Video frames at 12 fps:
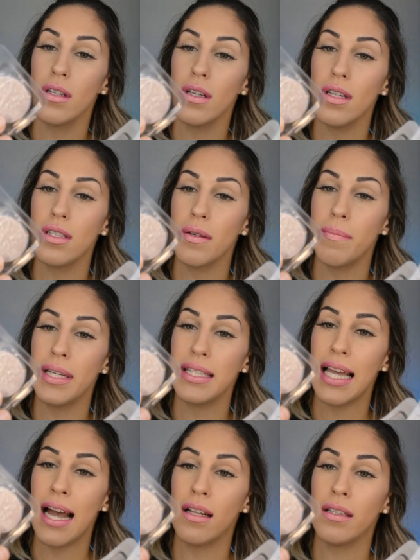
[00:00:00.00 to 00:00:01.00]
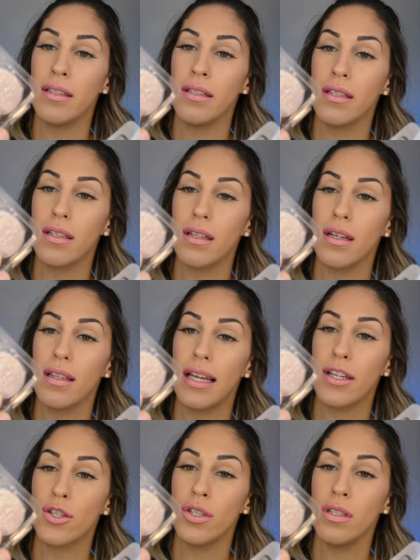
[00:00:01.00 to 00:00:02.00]
It's a Metallon
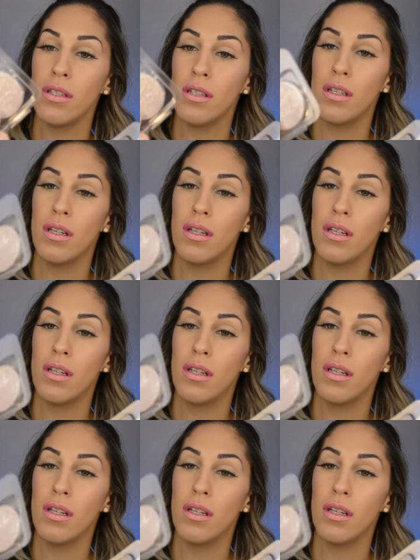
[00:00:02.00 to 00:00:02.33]
Collection.